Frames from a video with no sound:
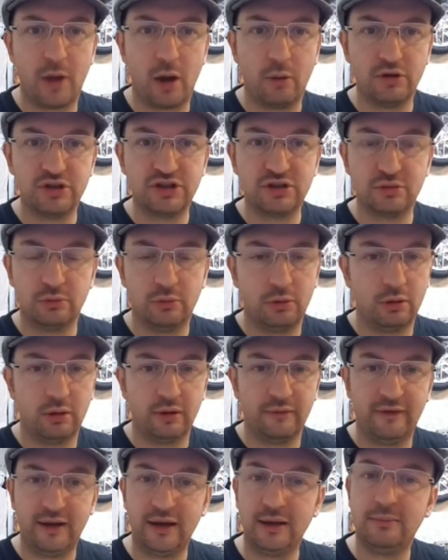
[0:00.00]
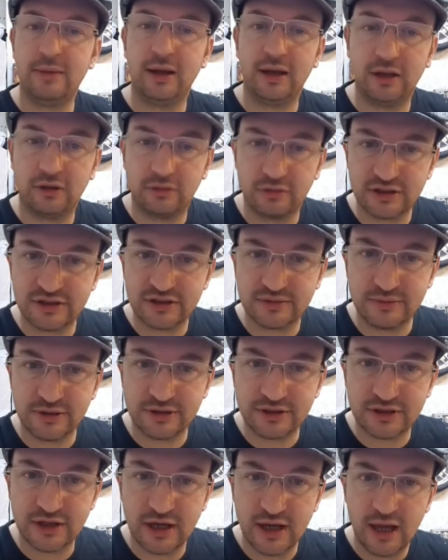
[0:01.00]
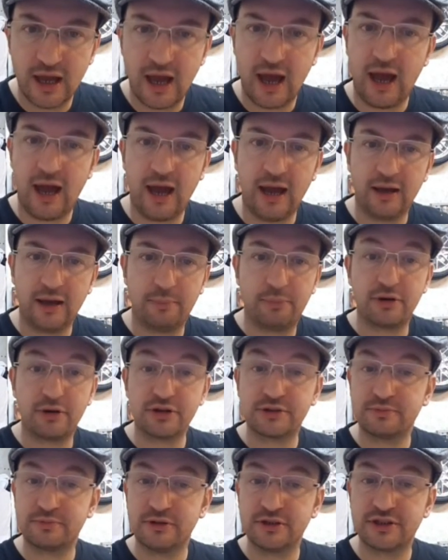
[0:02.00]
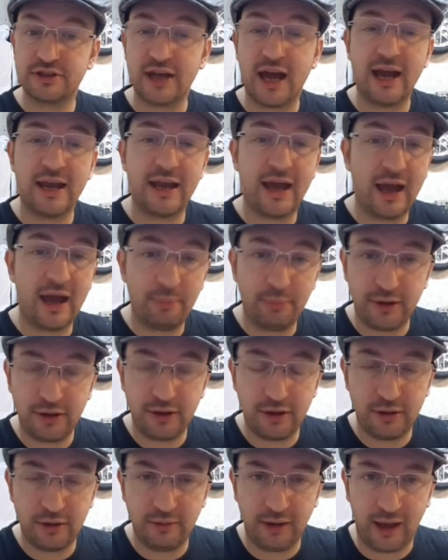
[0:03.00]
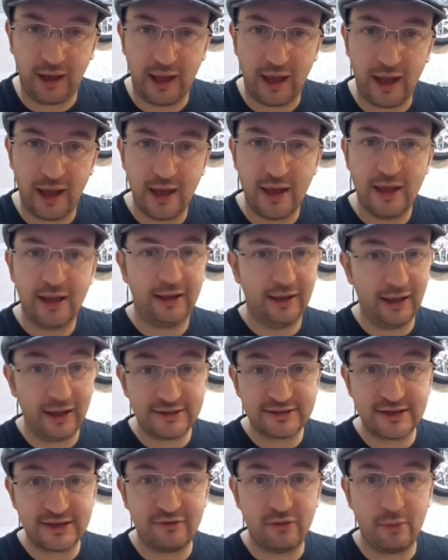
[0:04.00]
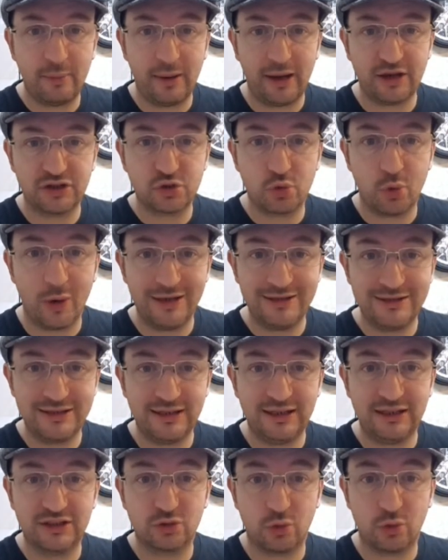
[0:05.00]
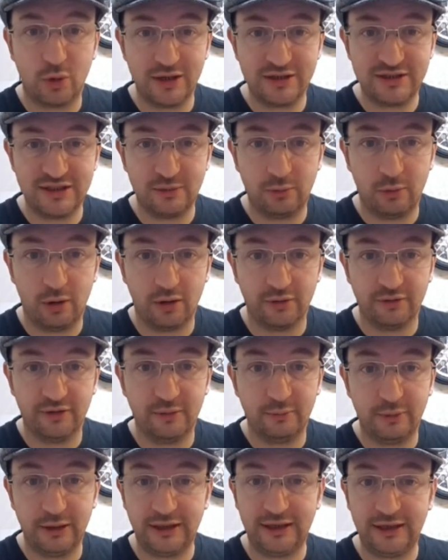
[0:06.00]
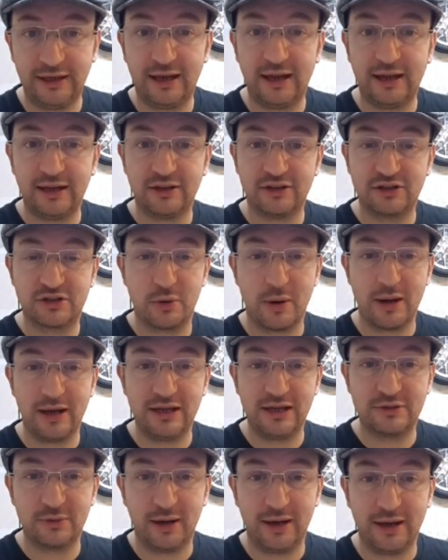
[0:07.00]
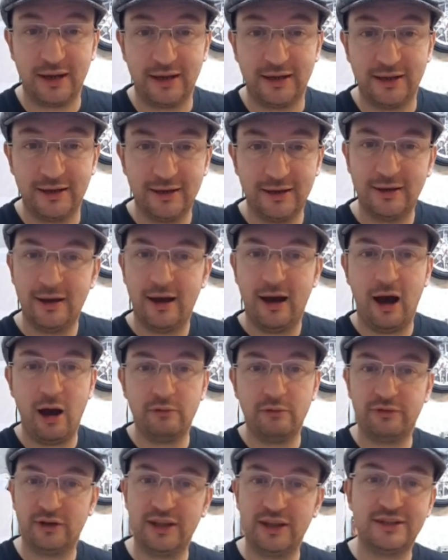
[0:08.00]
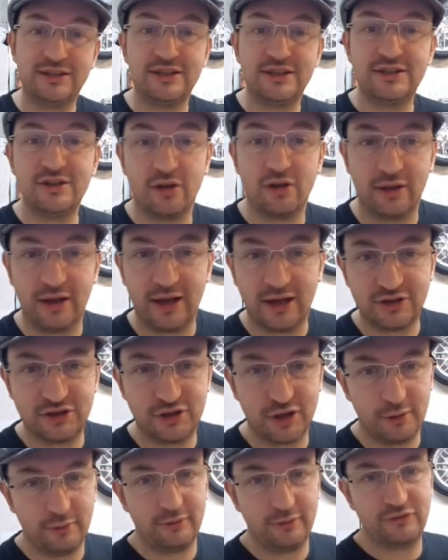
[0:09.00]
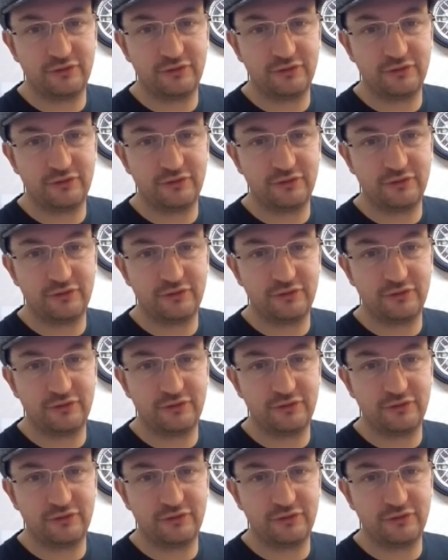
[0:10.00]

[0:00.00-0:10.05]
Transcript: wish you all a very Merry Christmas and a prosperous and happy New Year. Let's have a better 2021 than we did out of 2020. Hopefully this is not the last show of